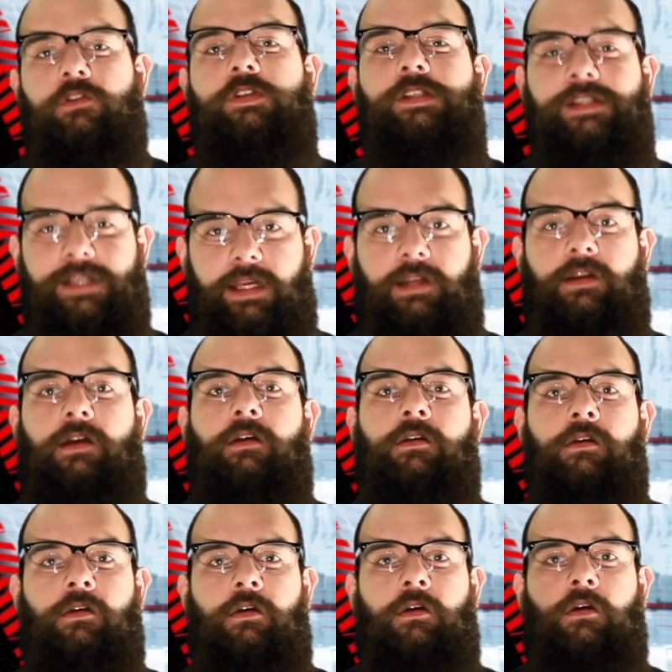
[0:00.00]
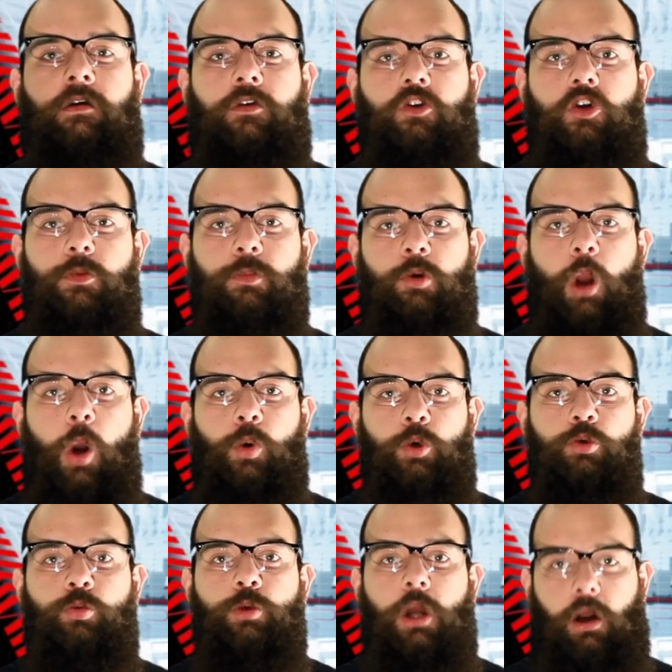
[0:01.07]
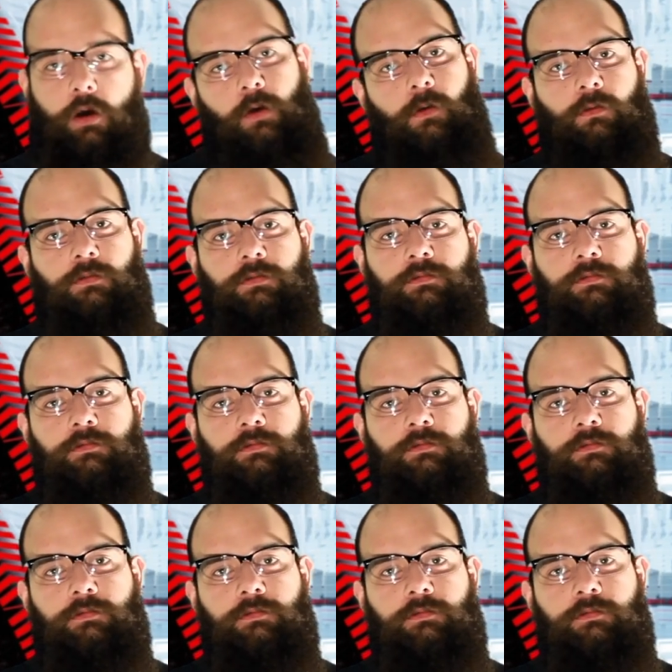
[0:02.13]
Sin numero uno.